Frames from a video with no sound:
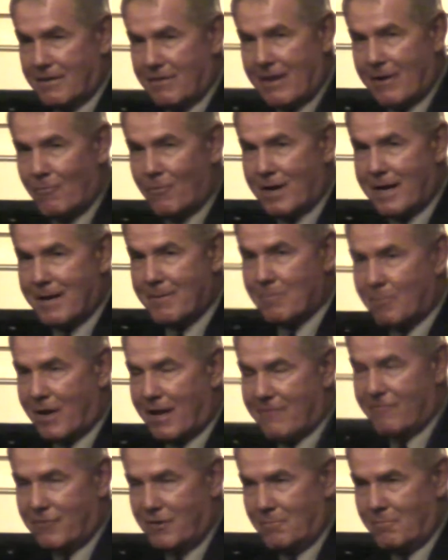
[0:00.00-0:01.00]
they want him to
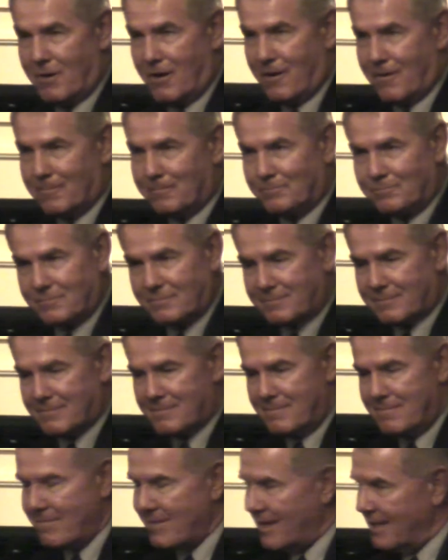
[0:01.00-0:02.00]
play football.
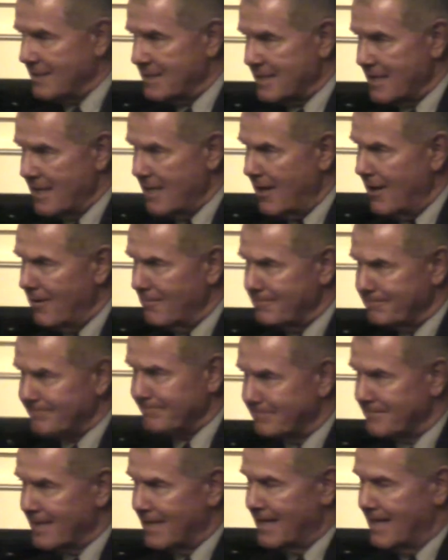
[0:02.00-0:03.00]
I said,
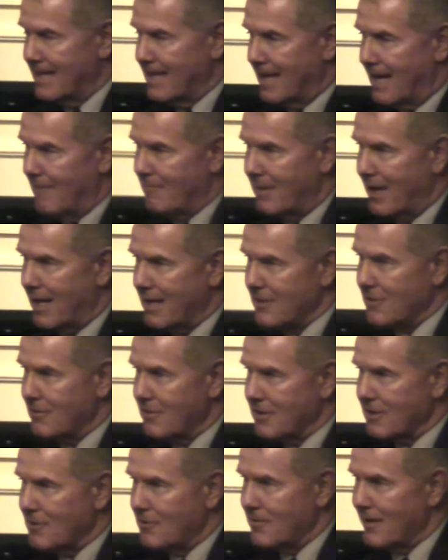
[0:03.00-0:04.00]
no, I'm not
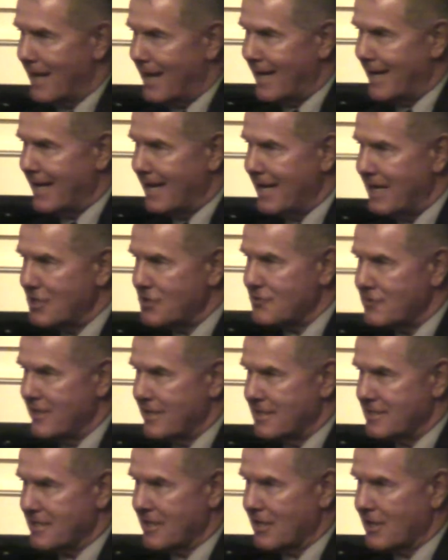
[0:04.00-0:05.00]
going to go down in
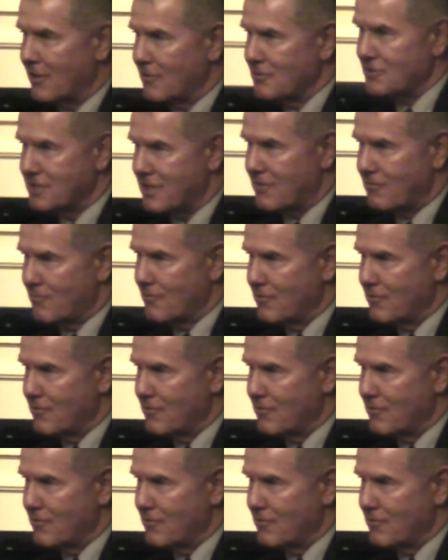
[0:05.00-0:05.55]
history as the coach that